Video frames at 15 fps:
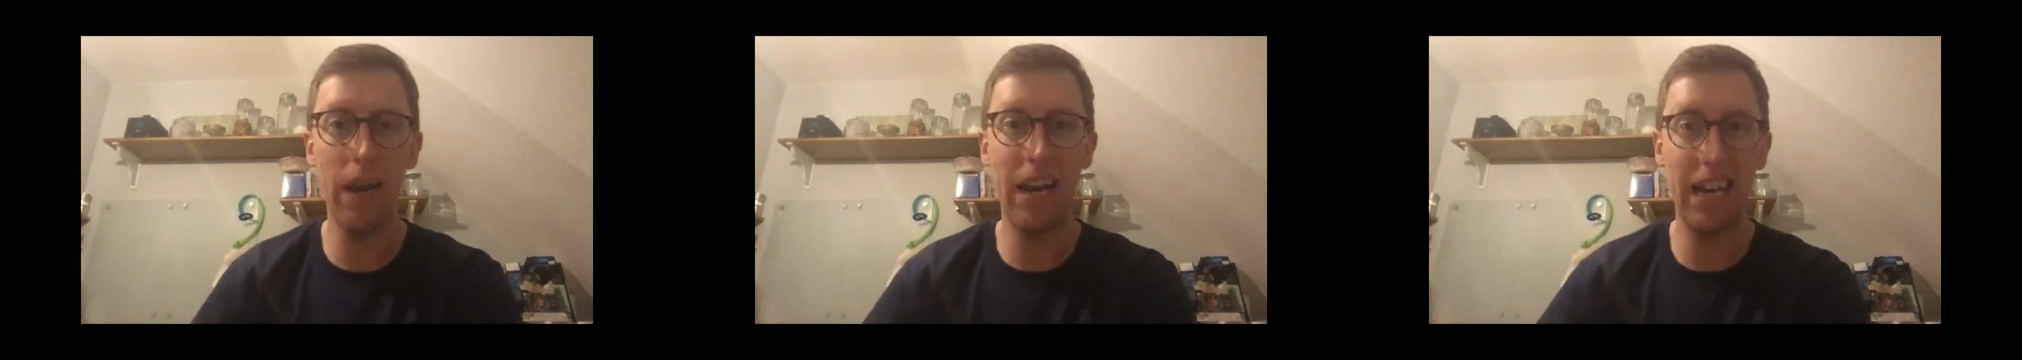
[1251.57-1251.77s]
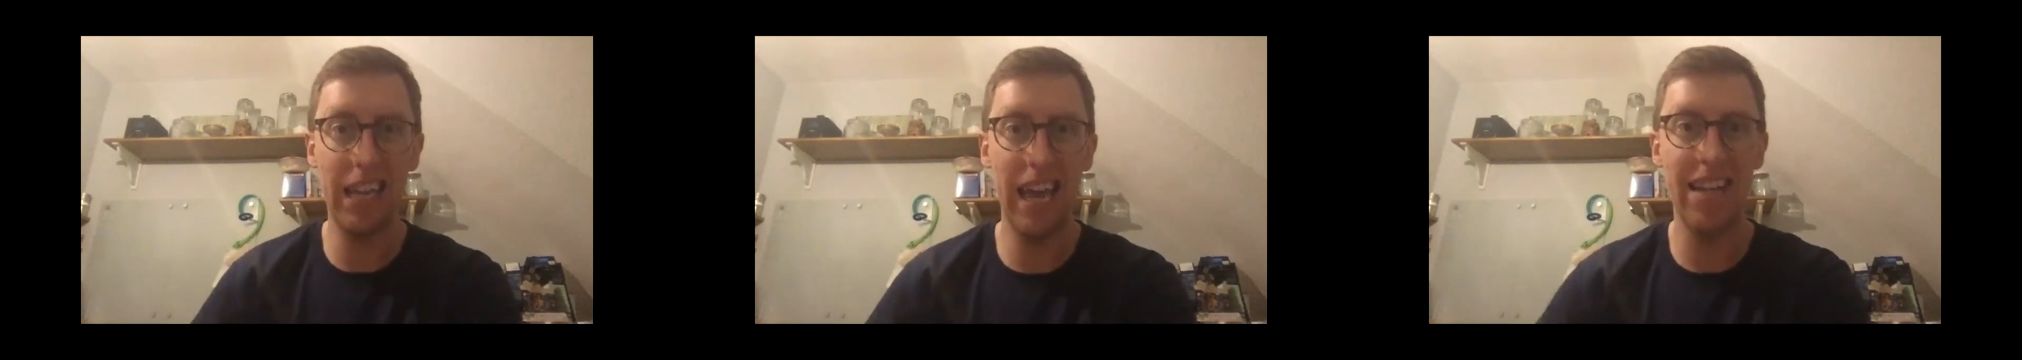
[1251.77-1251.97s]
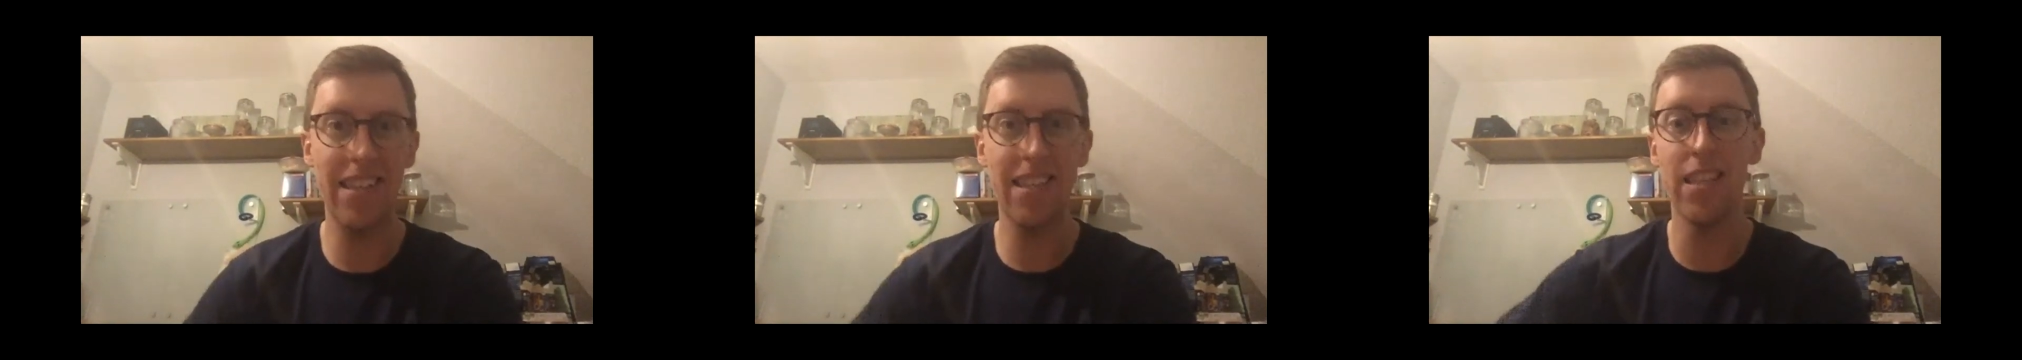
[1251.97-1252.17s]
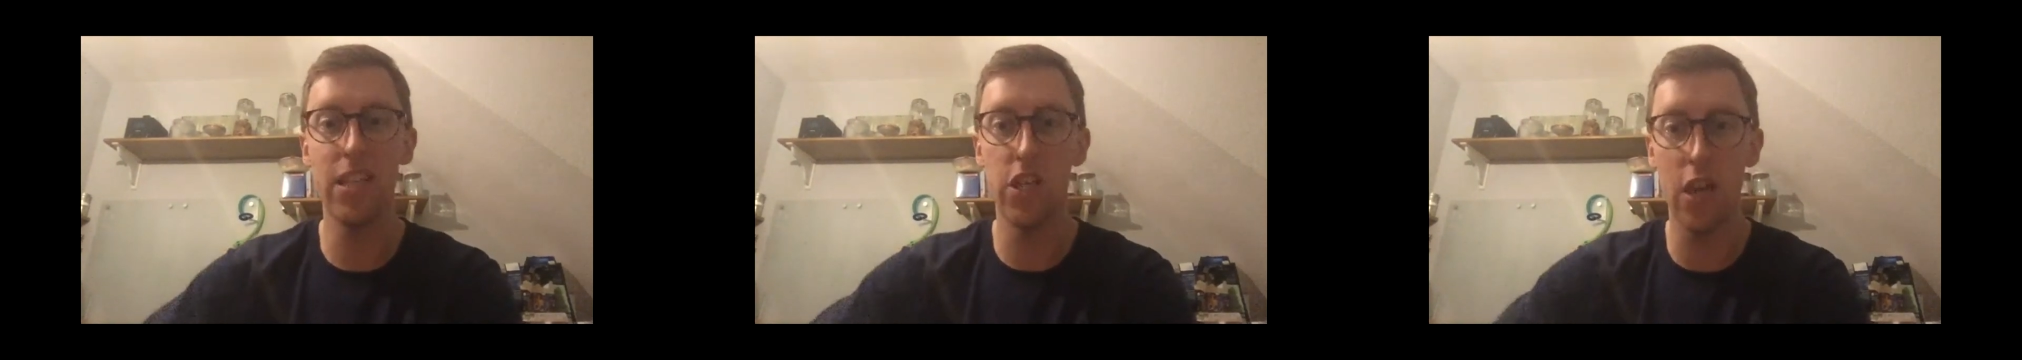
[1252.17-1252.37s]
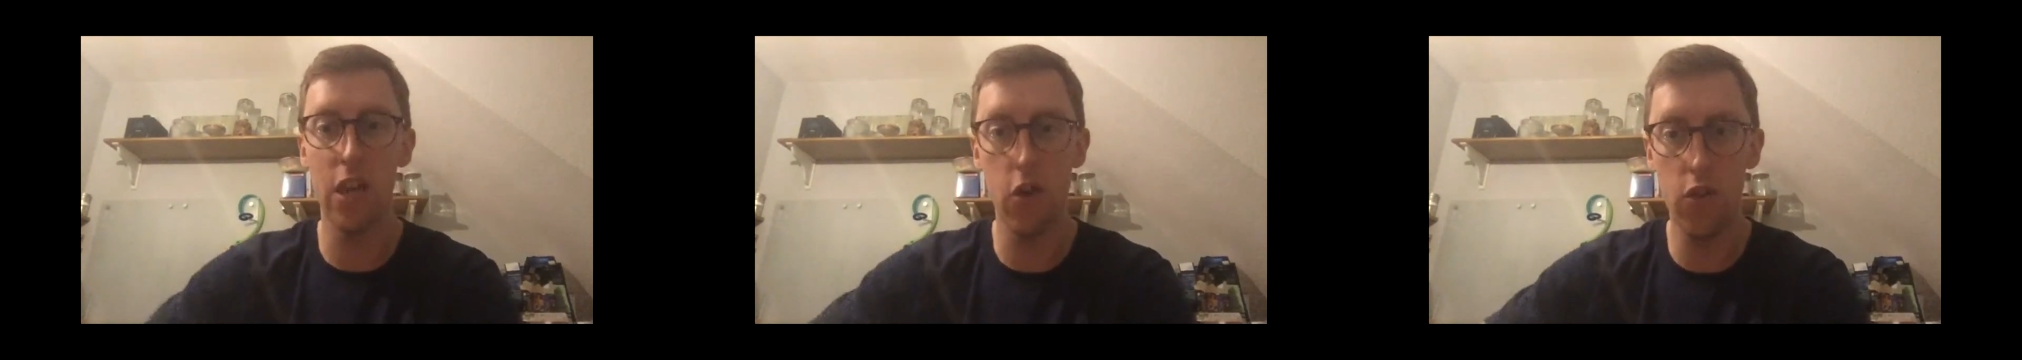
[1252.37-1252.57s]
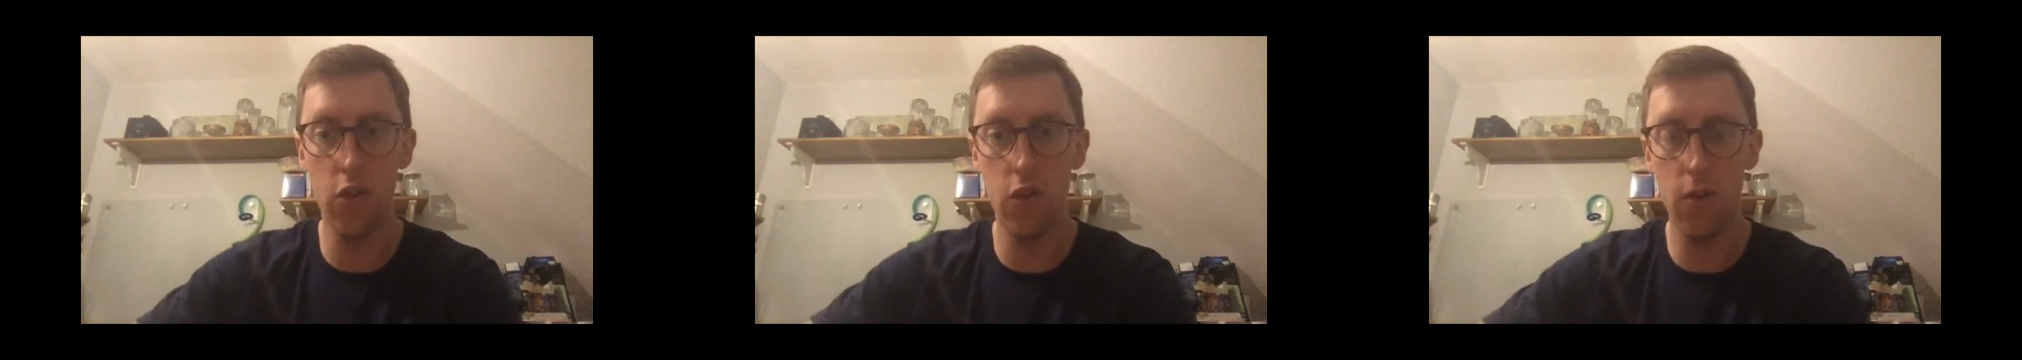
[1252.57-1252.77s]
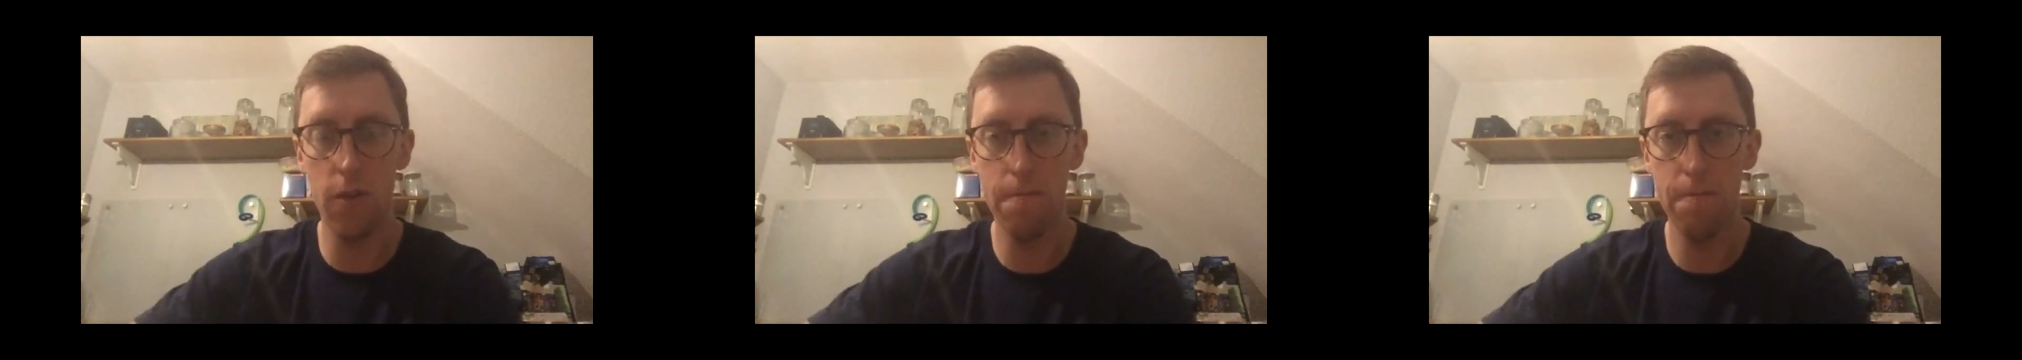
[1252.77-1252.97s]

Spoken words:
collect decisions.